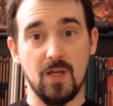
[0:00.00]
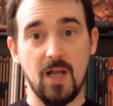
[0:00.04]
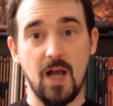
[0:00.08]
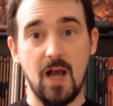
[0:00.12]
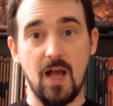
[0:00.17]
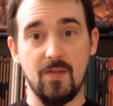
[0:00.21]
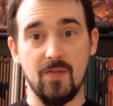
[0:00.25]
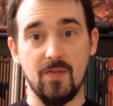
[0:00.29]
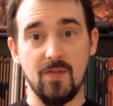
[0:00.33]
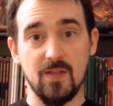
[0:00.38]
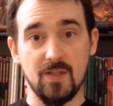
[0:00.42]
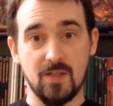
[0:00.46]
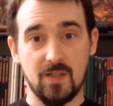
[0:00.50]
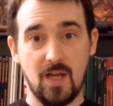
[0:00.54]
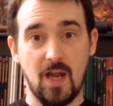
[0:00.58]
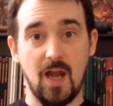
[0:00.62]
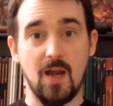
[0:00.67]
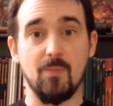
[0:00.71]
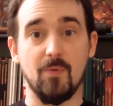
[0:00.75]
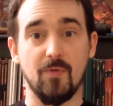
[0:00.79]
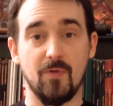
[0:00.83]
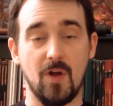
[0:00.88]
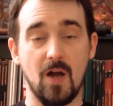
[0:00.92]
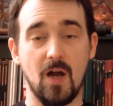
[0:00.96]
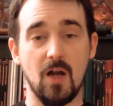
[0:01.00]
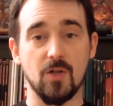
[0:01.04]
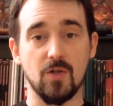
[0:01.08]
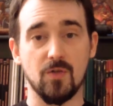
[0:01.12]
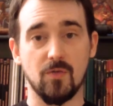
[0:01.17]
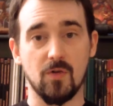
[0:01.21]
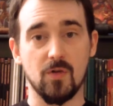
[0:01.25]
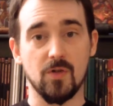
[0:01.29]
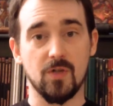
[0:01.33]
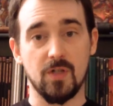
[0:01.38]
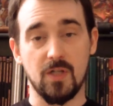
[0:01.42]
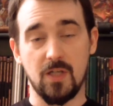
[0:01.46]
gotten this type of
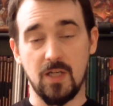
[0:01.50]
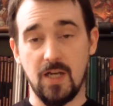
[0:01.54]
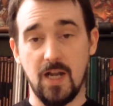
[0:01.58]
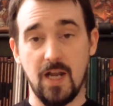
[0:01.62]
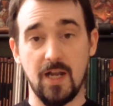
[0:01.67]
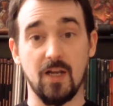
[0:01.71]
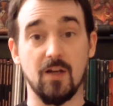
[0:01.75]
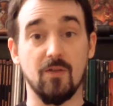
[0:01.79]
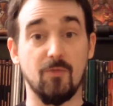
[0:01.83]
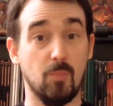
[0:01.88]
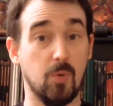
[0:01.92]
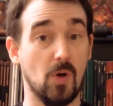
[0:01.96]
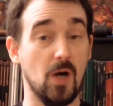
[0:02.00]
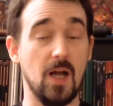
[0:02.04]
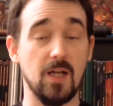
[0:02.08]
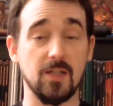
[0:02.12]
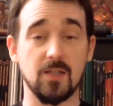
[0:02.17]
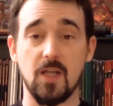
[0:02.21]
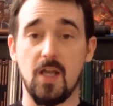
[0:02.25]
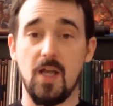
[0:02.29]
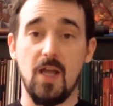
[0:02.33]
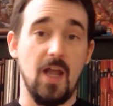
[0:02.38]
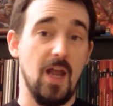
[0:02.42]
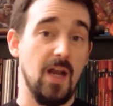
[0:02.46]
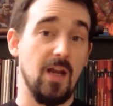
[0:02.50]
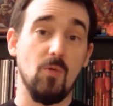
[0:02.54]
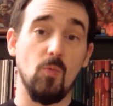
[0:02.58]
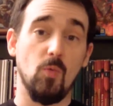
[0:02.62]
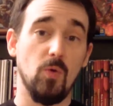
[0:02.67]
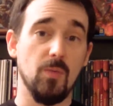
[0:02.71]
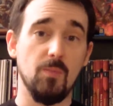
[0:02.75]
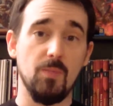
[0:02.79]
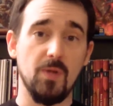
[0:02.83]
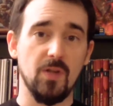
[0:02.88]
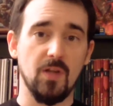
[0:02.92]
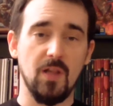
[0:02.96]
controversy and negative press, and it
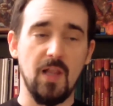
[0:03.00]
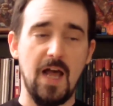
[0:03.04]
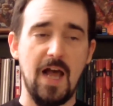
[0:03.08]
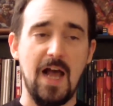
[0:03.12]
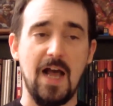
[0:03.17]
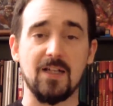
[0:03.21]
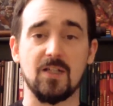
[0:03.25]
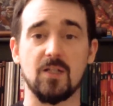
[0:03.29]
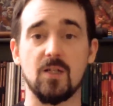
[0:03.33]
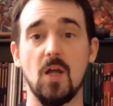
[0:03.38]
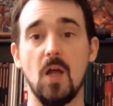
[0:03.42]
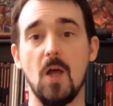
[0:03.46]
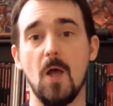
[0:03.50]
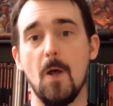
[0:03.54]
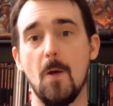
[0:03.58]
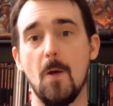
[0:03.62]
wouldn't be the last.